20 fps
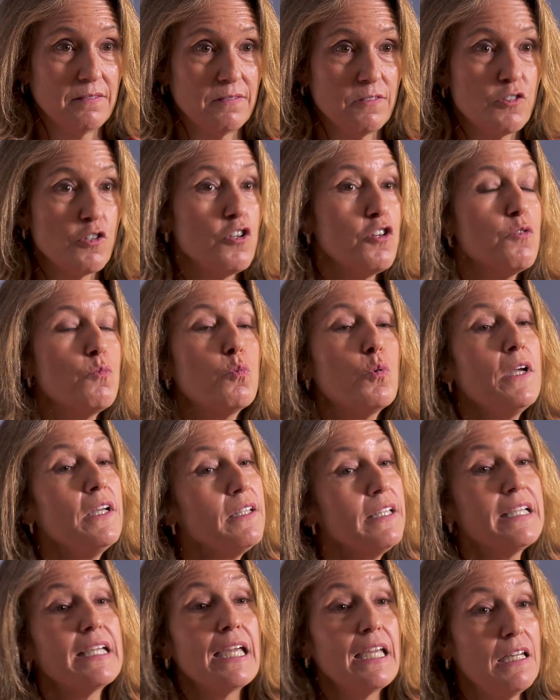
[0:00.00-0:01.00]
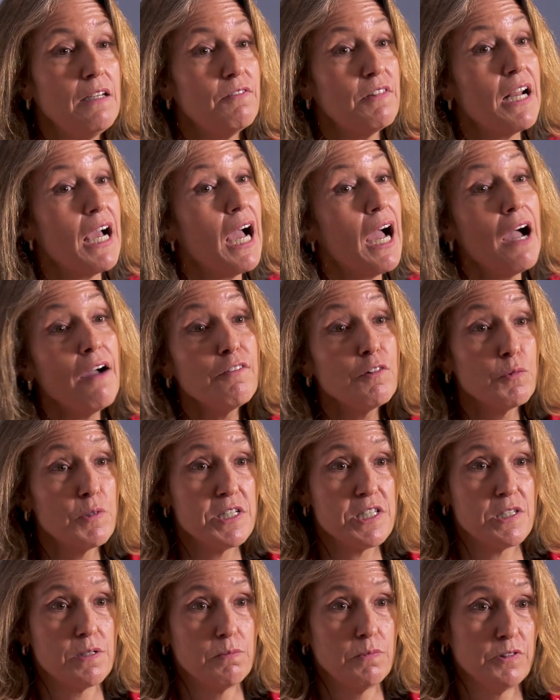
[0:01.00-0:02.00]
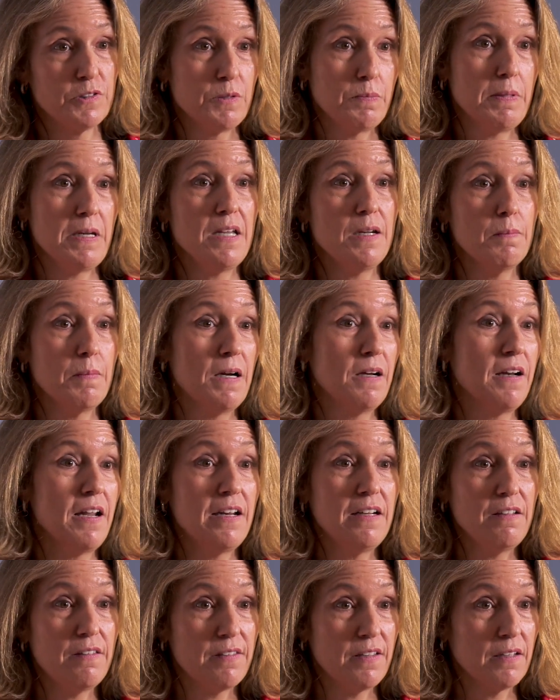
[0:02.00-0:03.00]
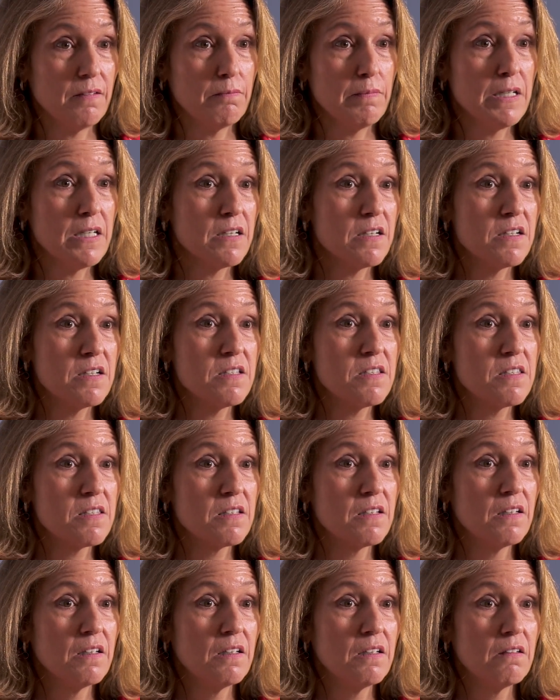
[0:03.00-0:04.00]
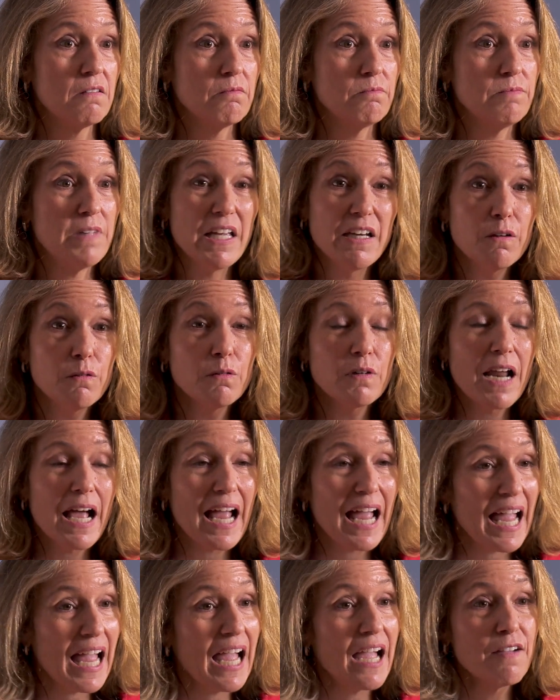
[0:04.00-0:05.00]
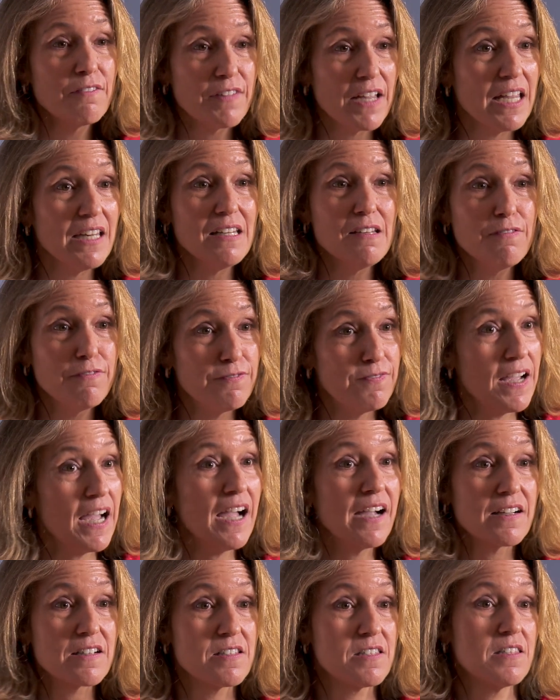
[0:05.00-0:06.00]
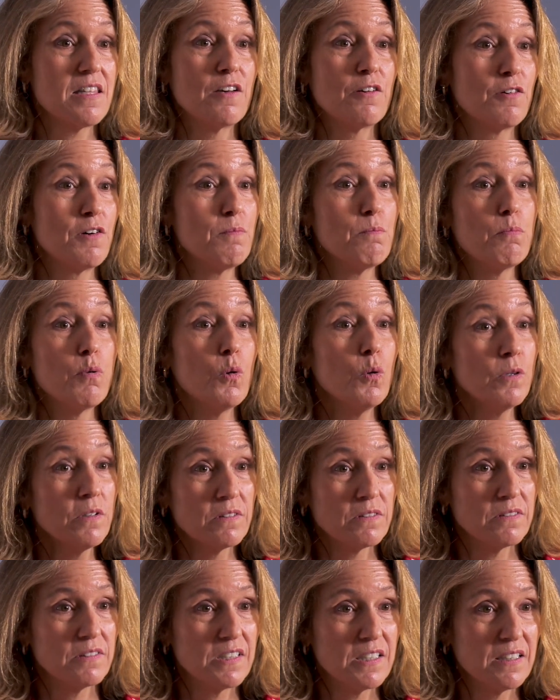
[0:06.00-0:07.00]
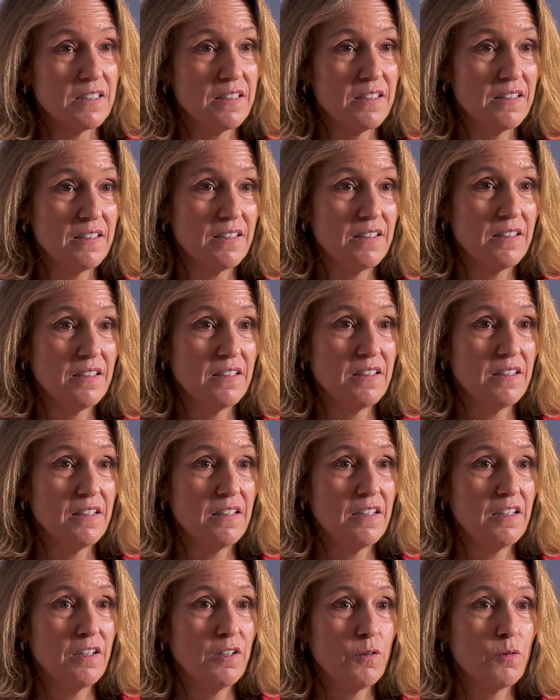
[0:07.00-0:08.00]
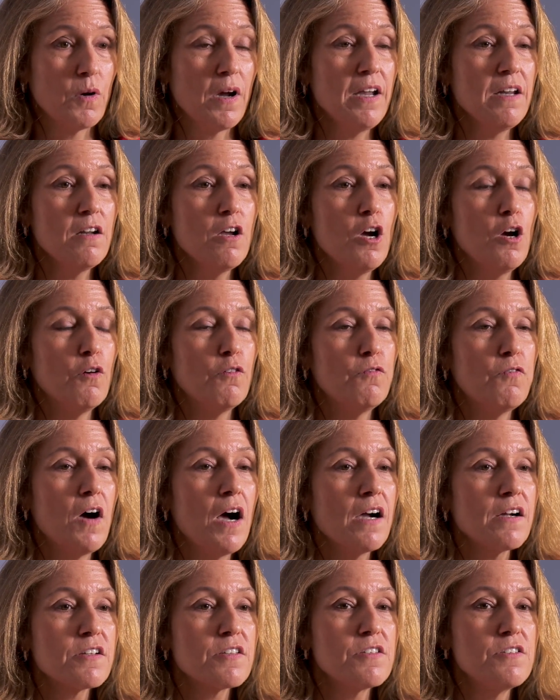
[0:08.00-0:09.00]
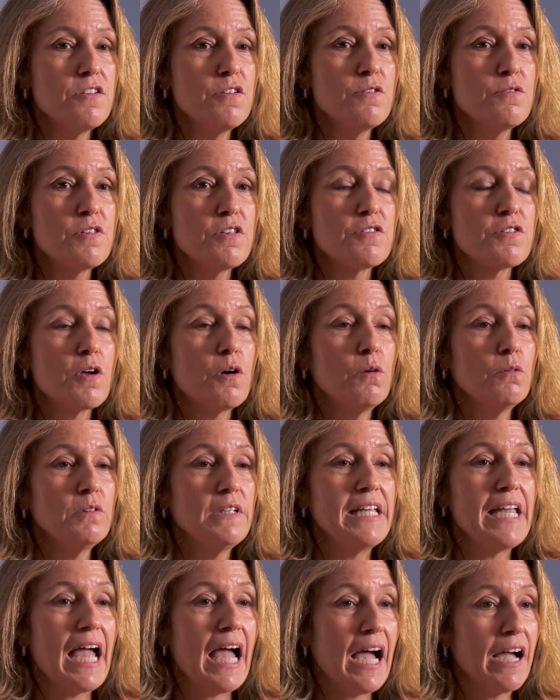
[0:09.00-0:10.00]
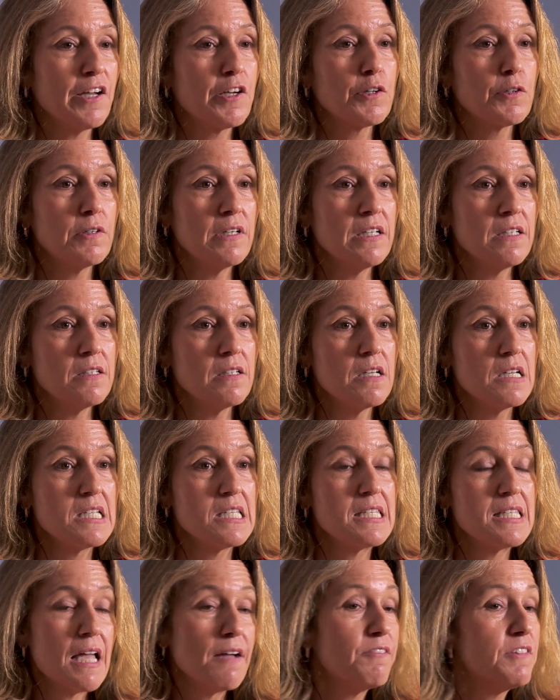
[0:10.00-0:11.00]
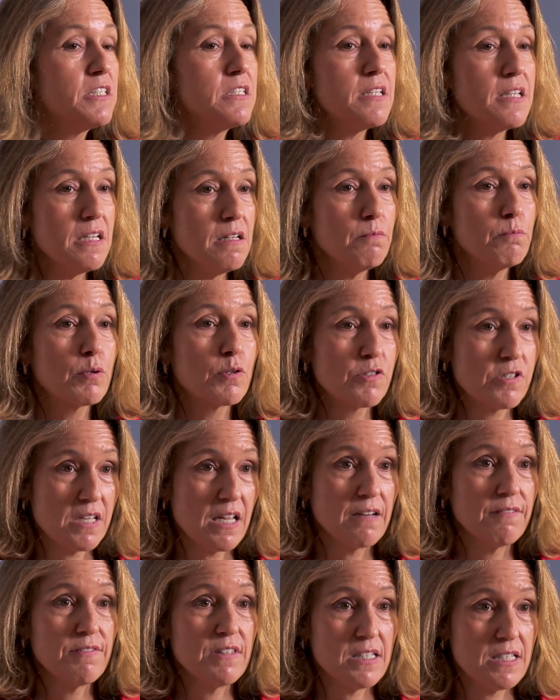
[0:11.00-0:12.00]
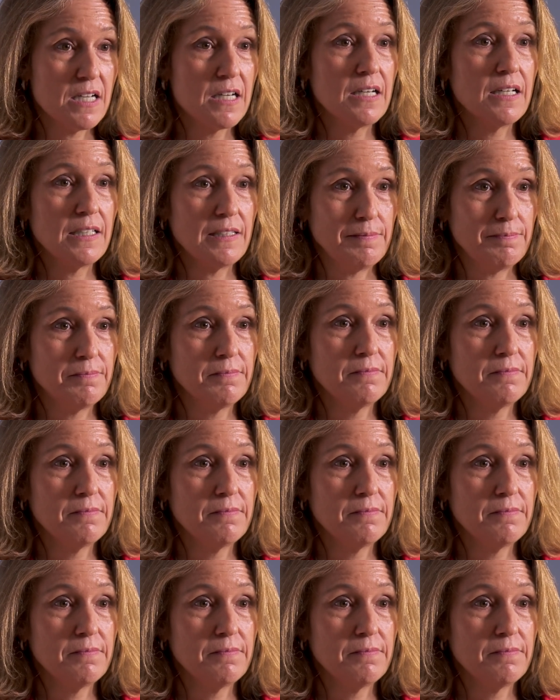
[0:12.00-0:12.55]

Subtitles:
So you really can't even have a reasonable debate about anything, because they don't have any facts that are important, right? Fox News is only accurate 17% of the time.